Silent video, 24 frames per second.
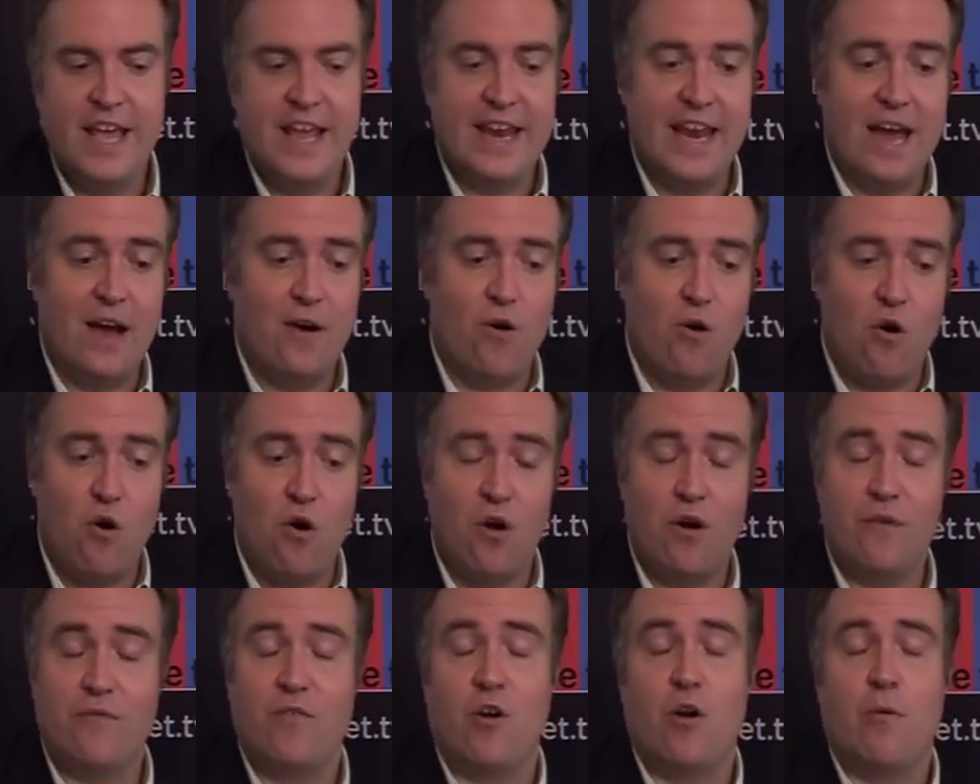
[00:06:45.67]
Now,
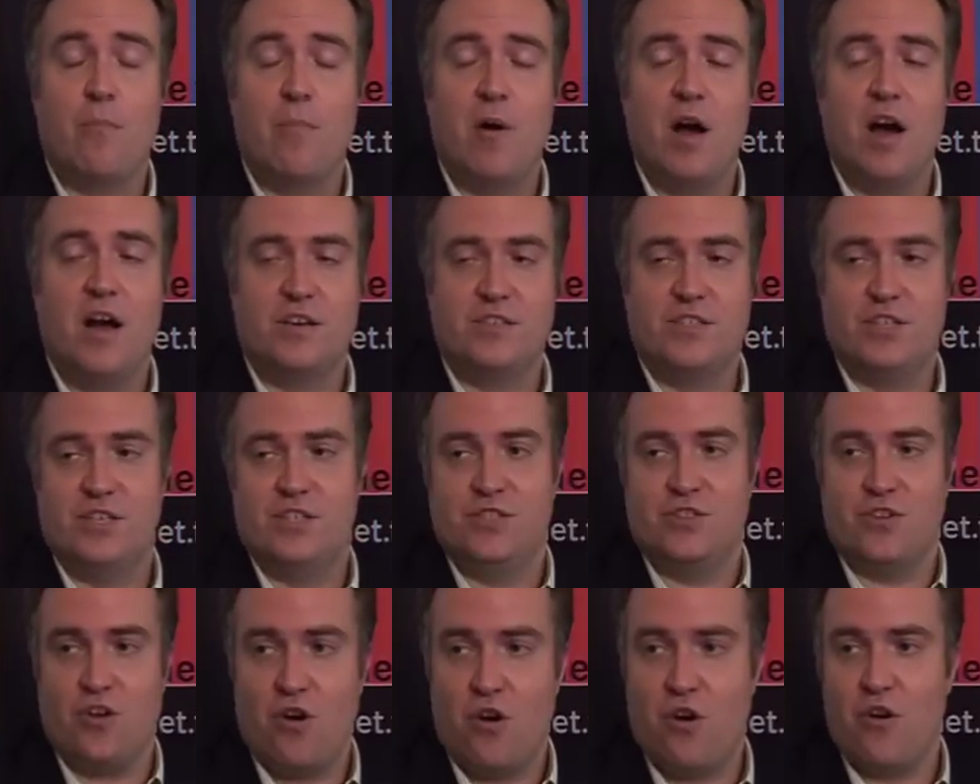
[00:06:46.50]
all of our
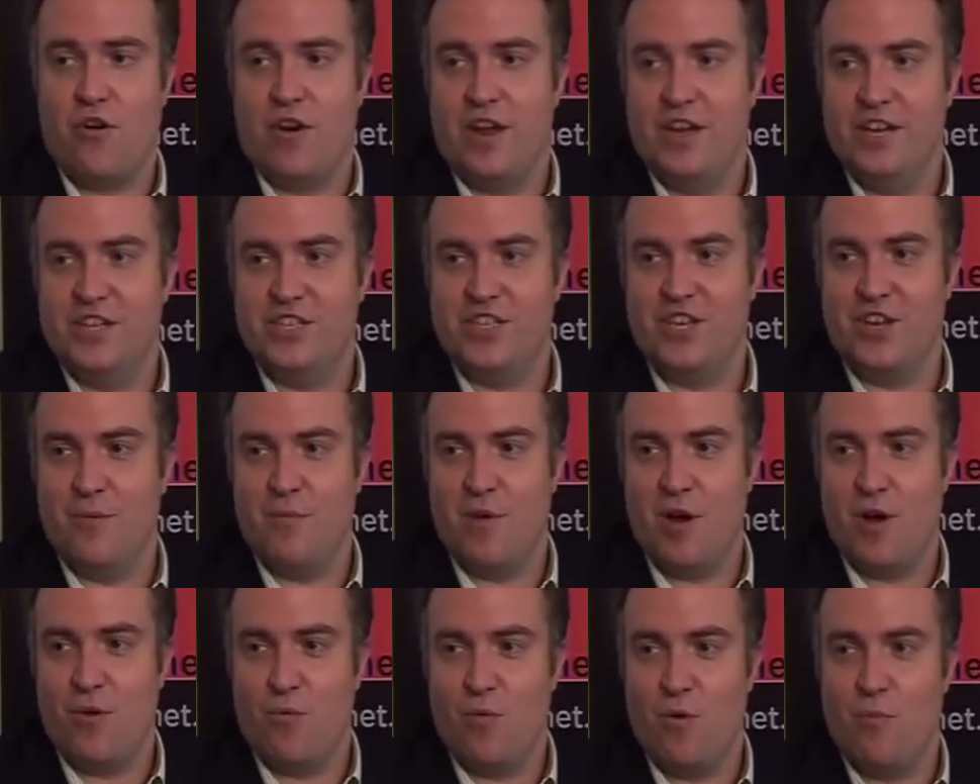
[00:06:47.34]
boxes are
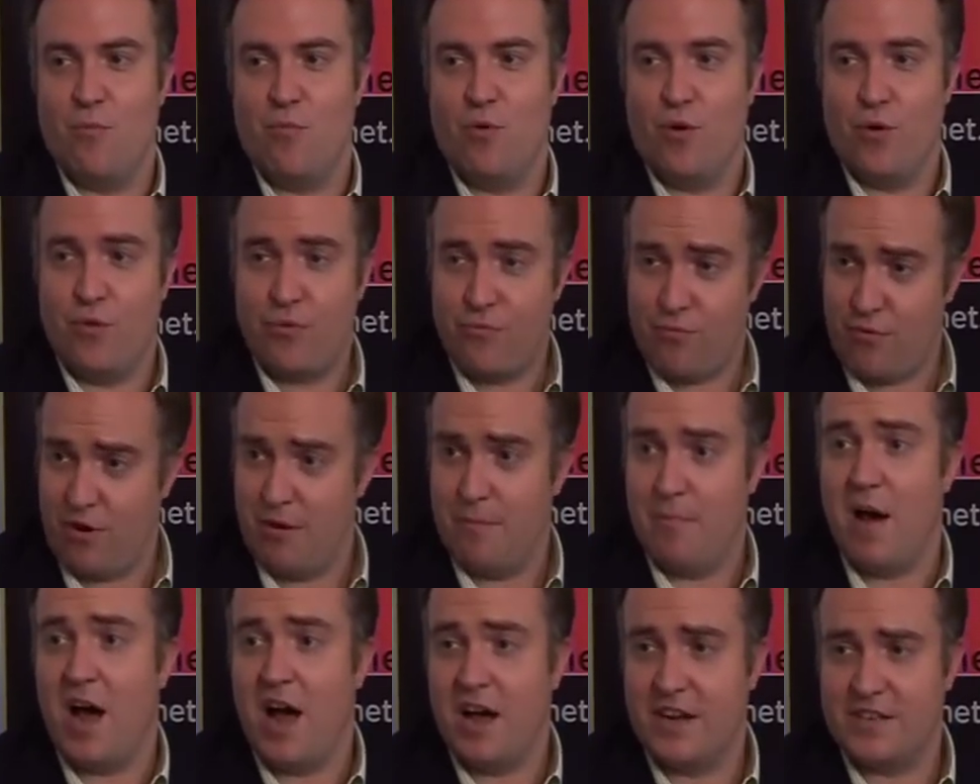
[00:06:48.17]
HDMI 1.3
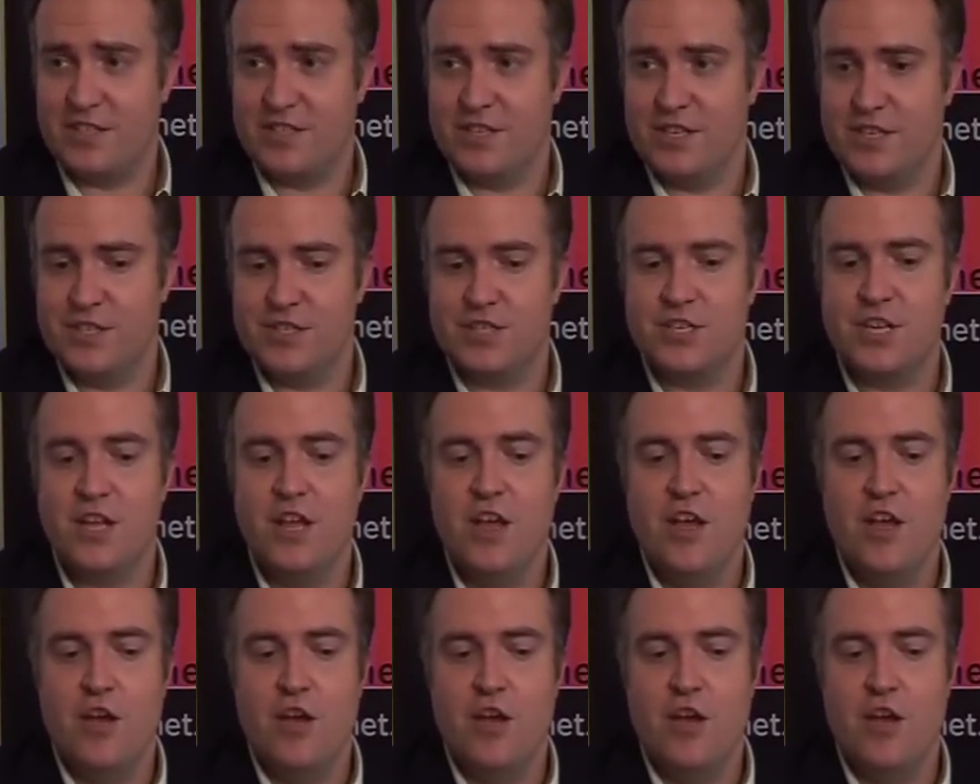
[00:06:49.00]
boxes,